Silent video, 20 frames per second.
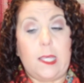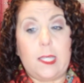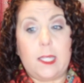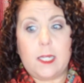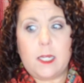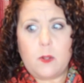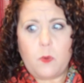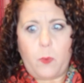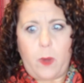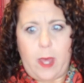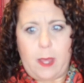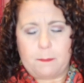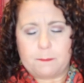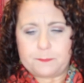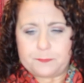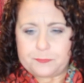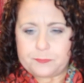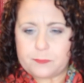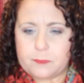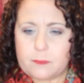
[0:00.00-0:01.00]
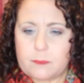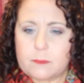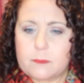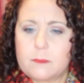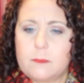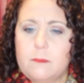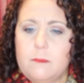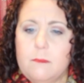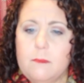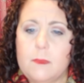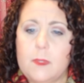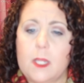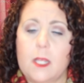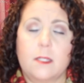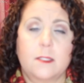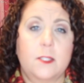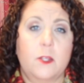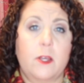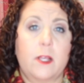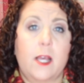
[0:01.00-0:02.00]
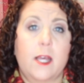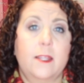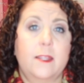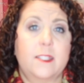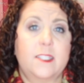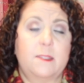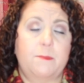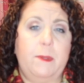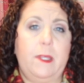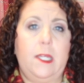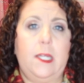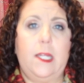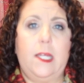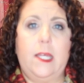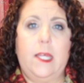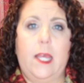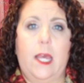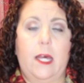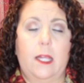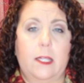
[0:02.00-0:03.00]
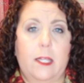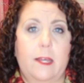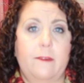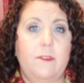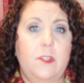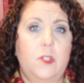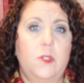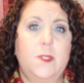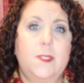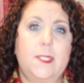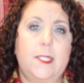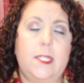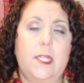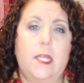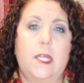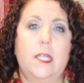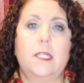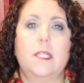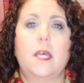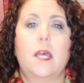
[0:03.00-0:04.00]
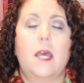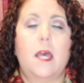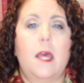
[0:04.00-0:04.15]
Anyway, so I got the Speedy. I love using it.